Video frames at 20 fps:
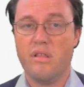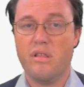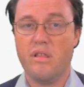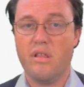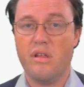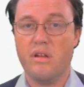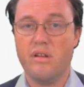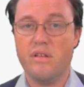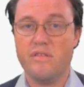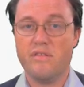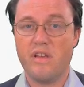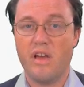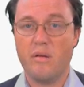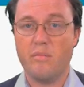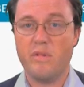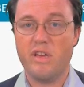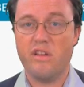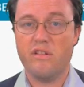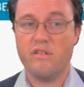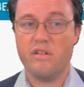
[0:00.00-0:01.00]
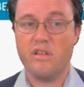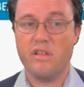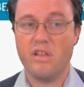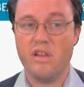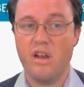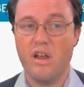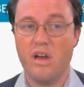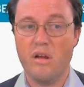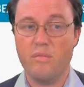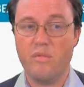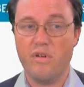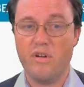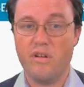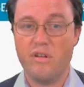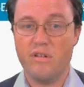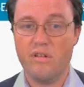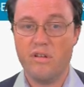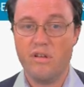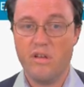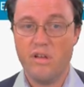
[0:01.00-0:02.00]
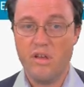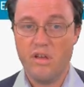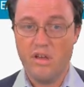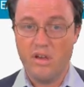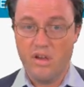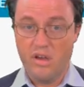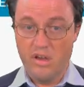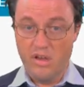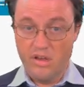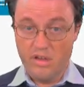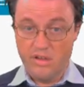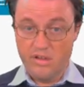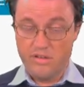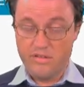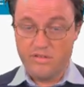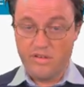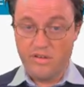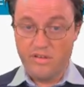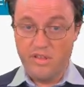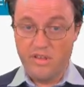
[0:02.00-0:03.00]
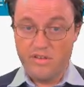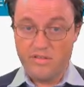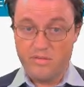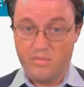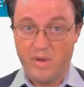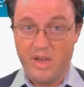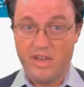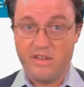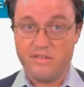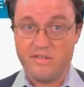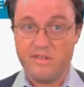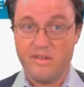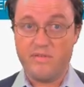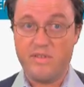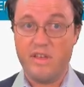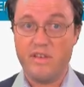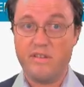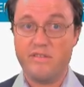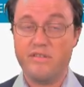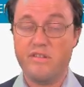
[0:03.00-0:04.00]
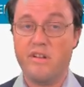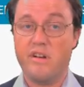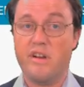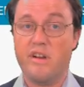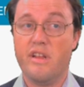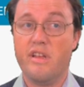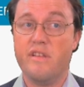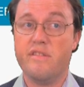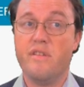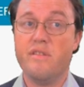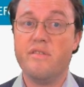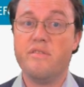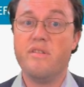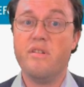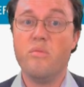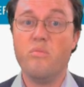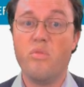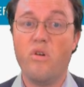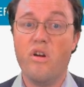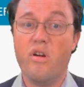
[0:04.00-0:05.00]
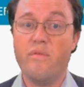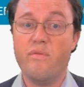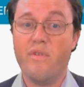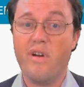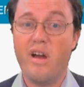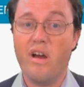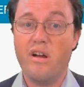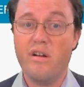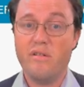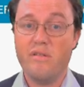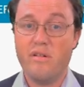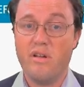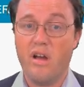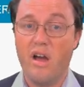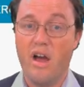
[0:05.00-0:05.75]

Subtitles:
that is coming into the library. So this means if there's not an existing profile,